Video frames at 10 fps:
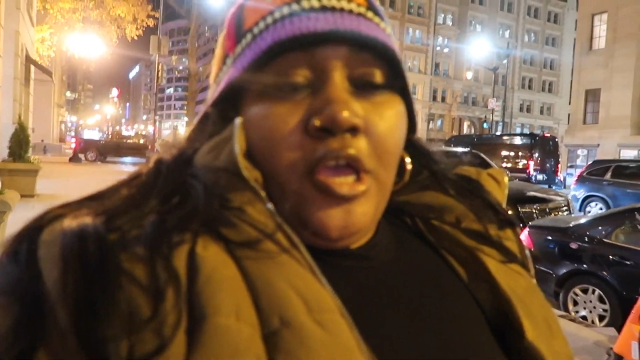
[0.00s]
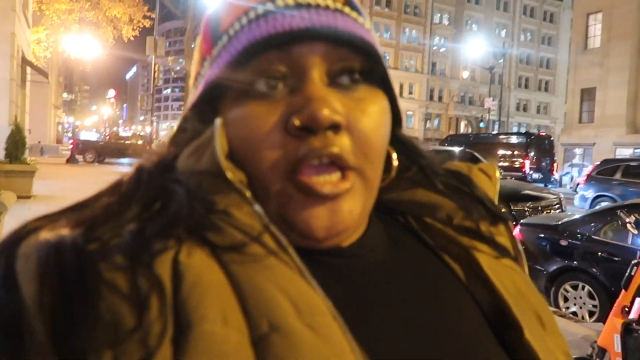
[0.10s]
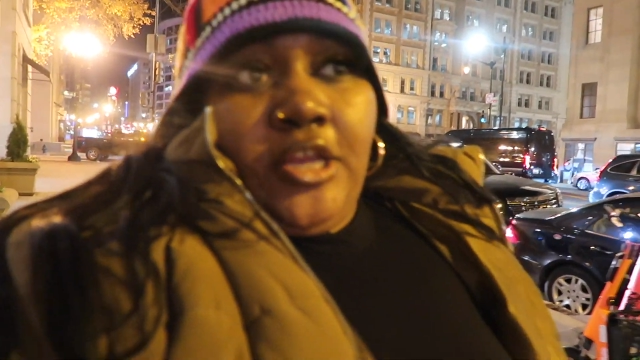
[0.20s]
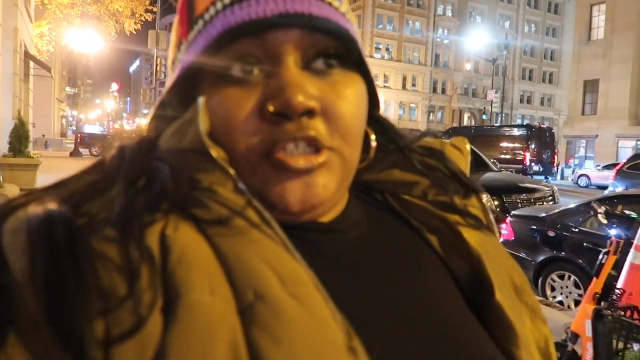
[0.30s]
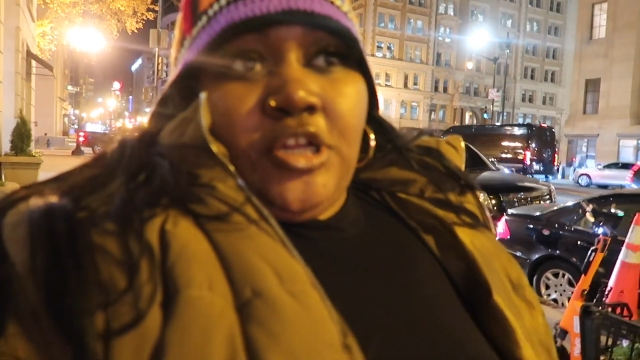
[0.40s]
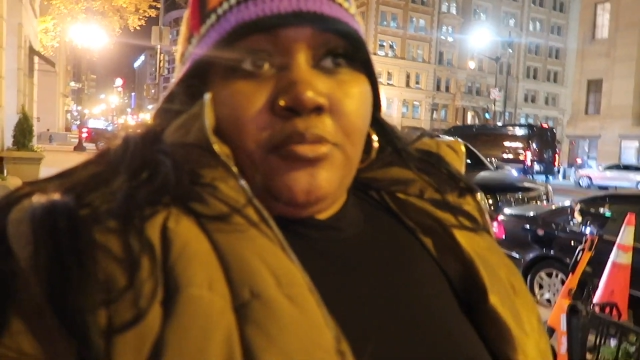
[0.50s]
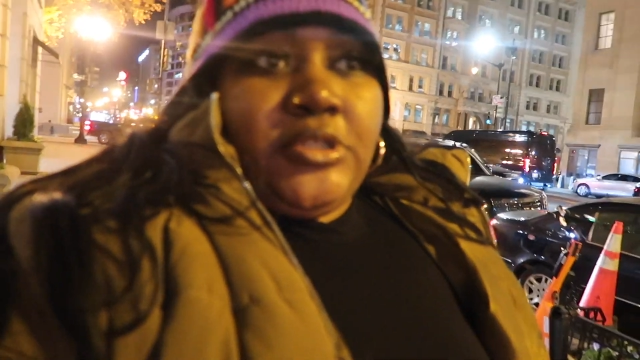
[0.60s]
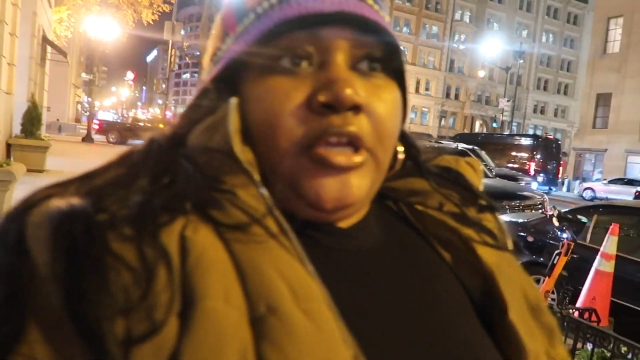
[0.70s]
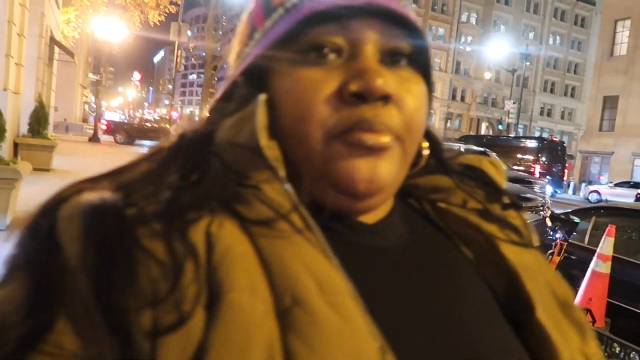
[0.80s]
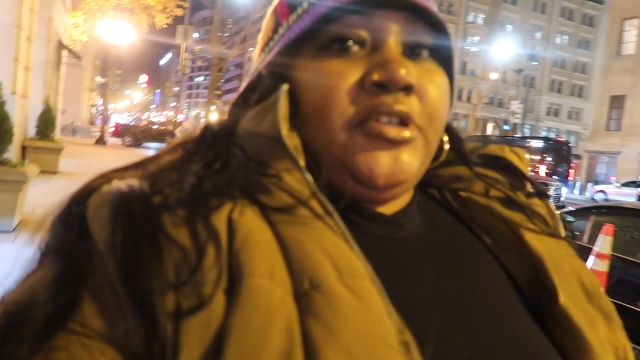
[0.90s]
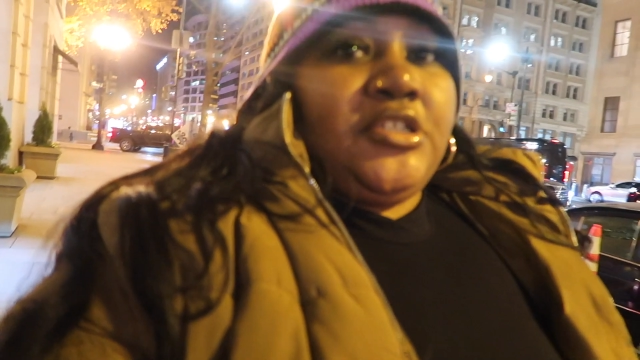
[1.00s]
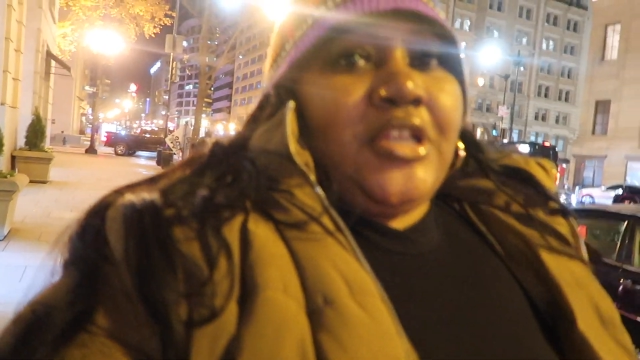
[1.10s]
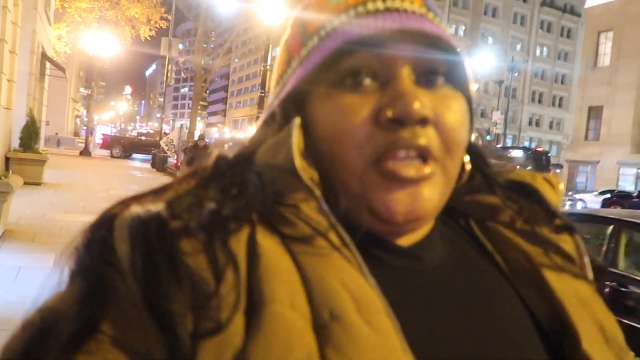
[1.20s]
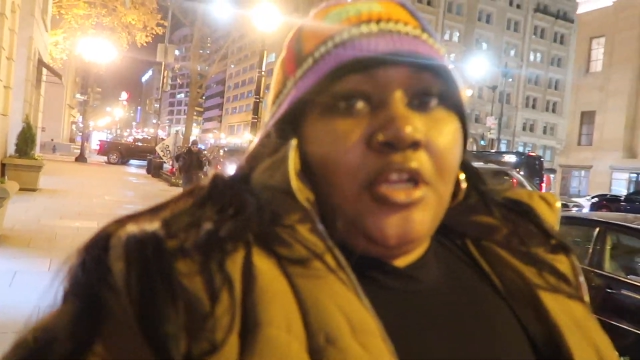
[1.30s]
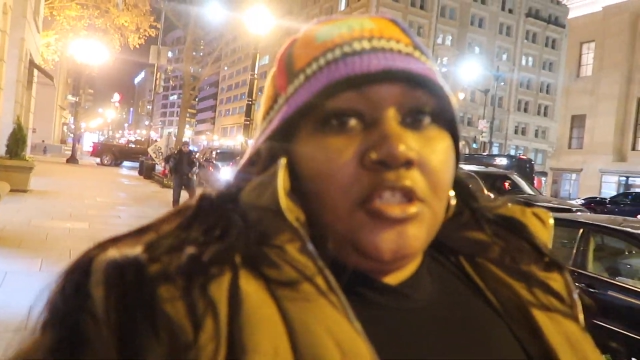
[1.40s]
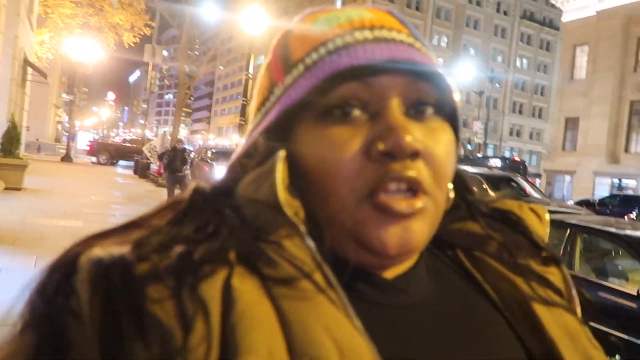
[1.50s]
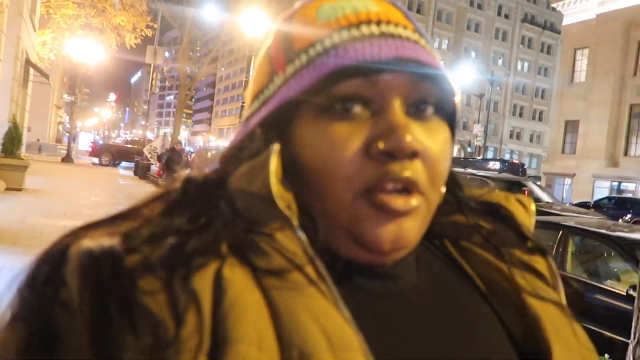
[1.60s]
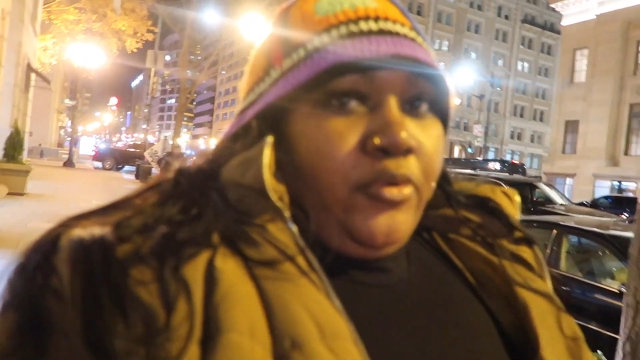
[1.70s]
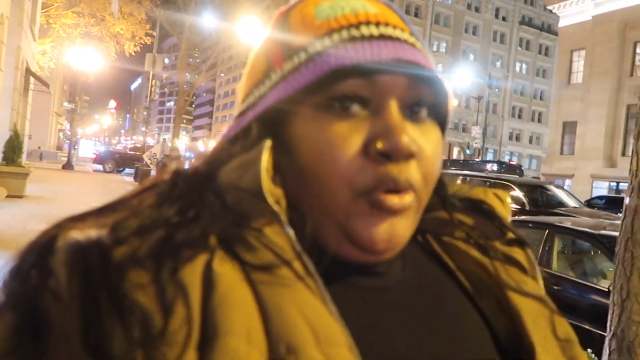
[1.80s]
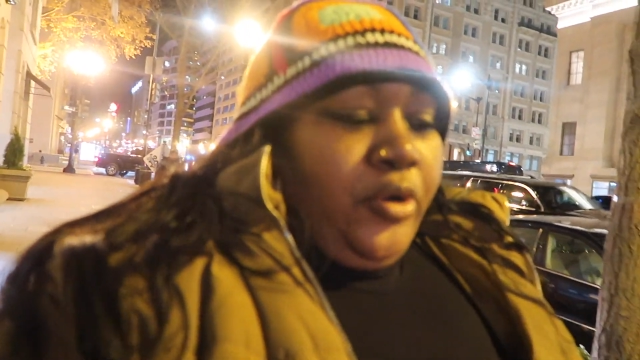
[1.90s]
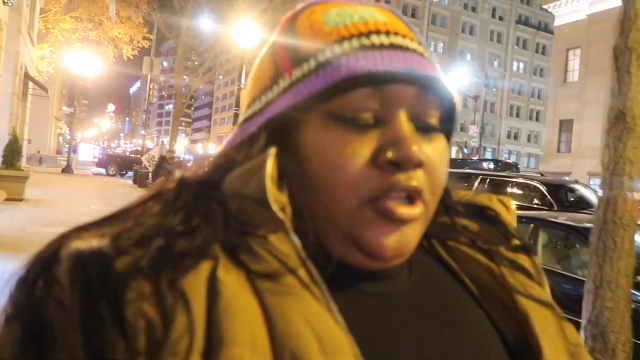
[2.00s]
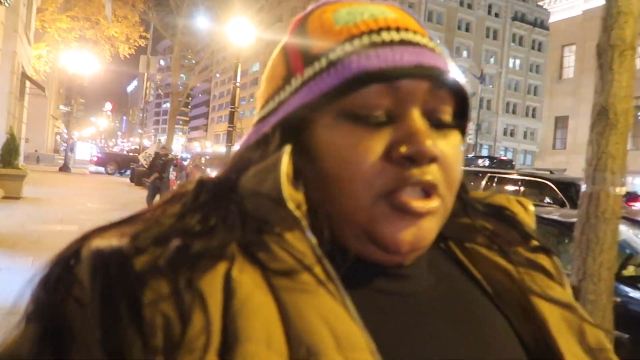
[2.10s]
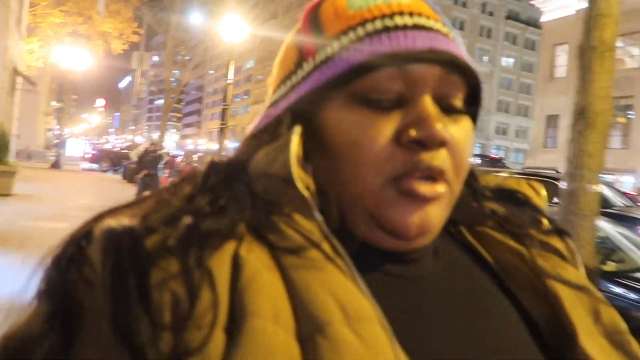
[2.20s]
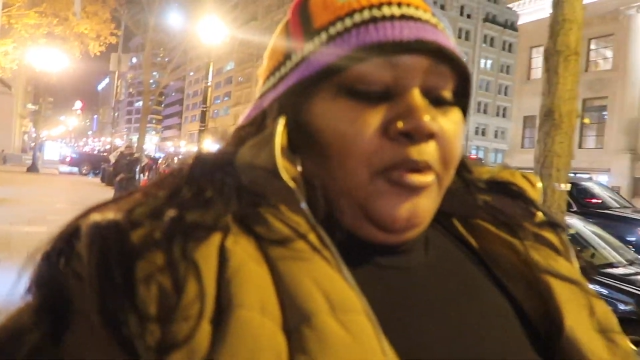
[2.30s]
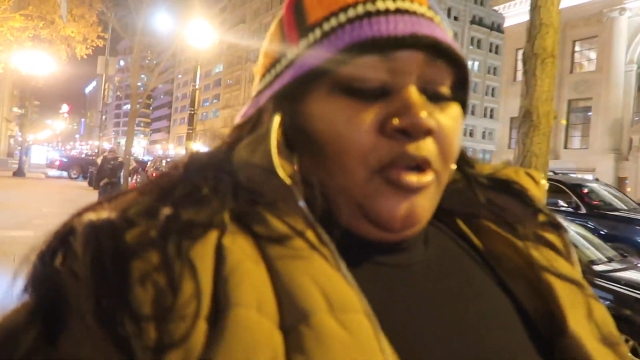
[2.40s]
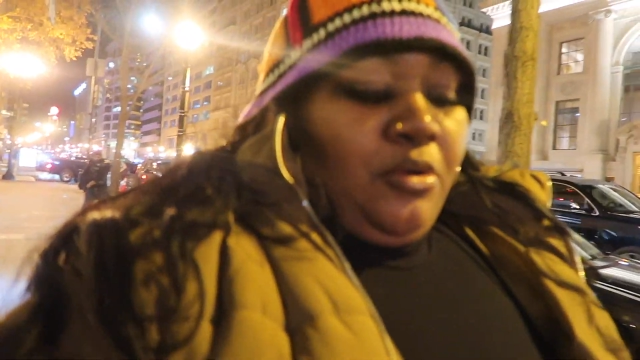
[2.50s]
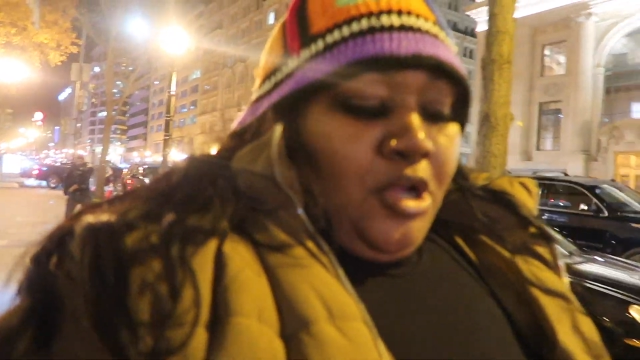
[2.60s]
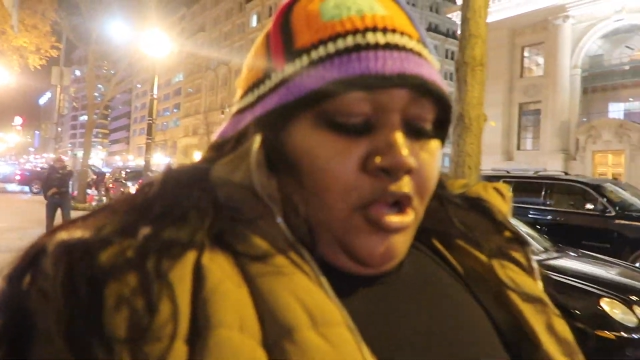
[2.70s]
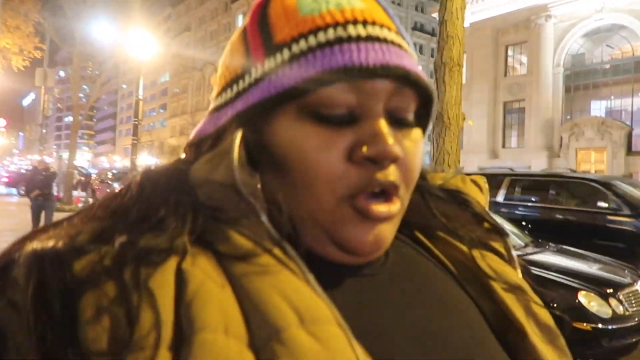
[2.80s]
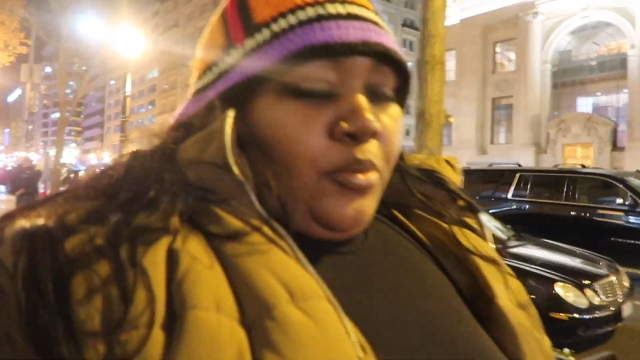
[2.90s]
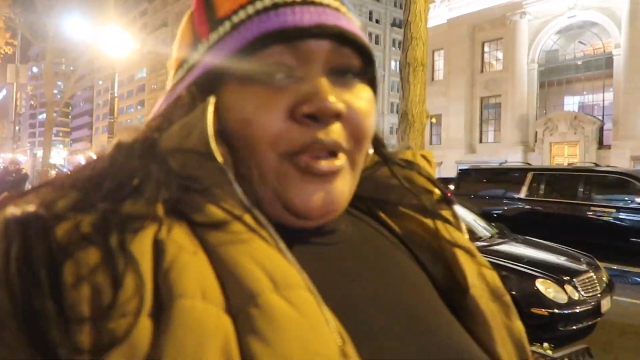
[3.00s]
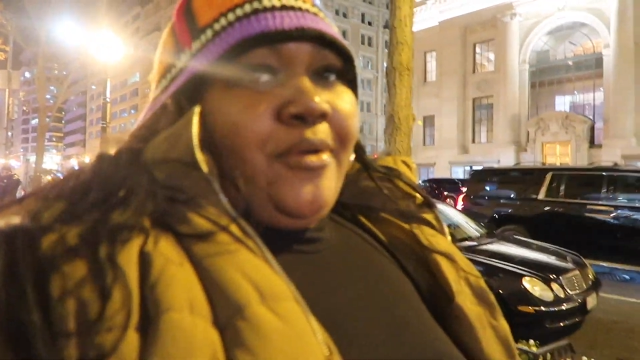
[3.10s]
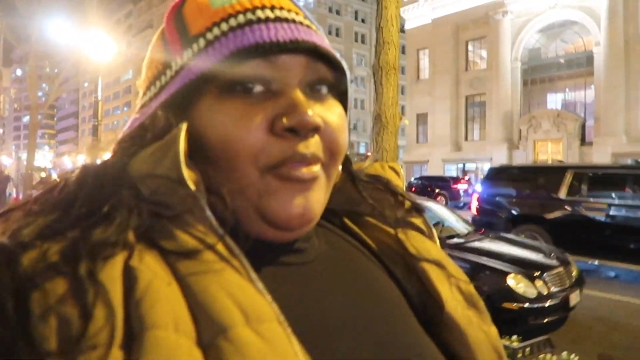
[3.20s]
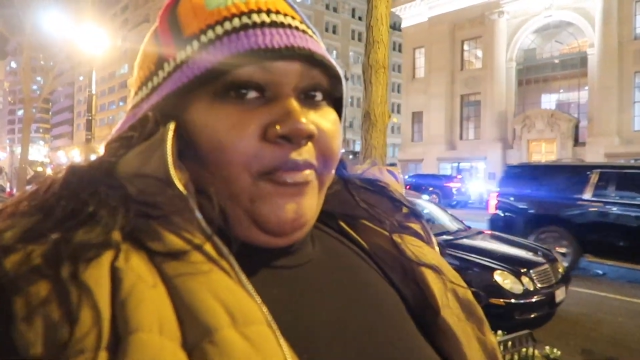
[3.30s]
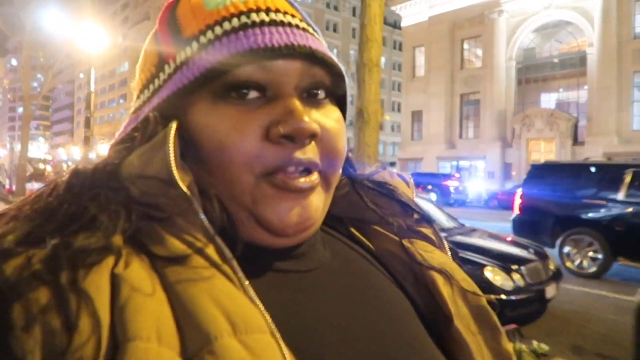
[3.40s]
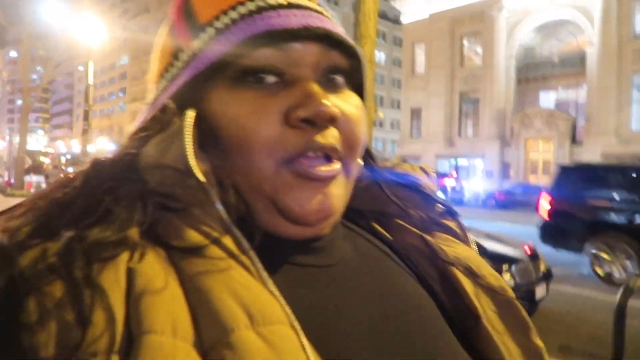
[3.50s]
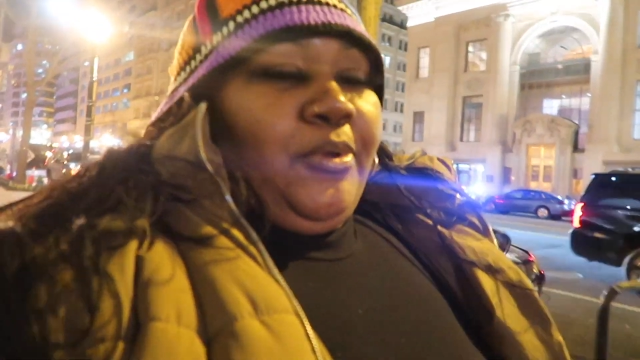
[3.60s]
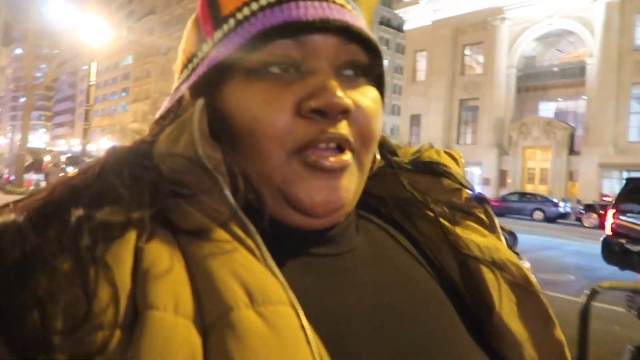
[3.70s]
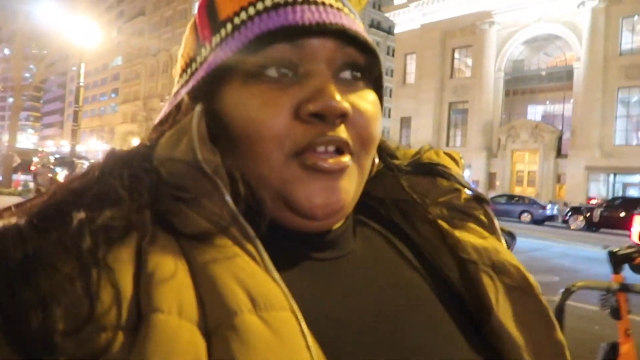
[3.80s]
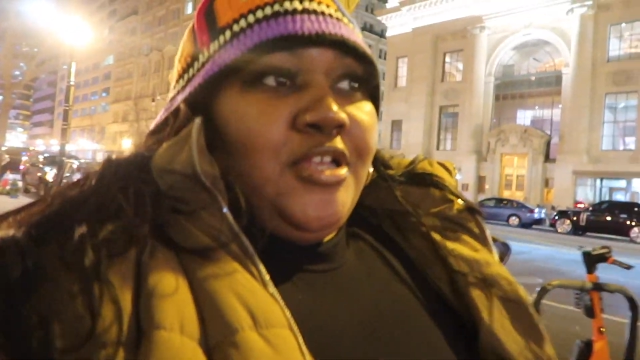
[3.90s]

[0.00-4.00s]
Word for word: and this thing was taking pictures and then it started recording in slow-mo or whatever the fuck that was.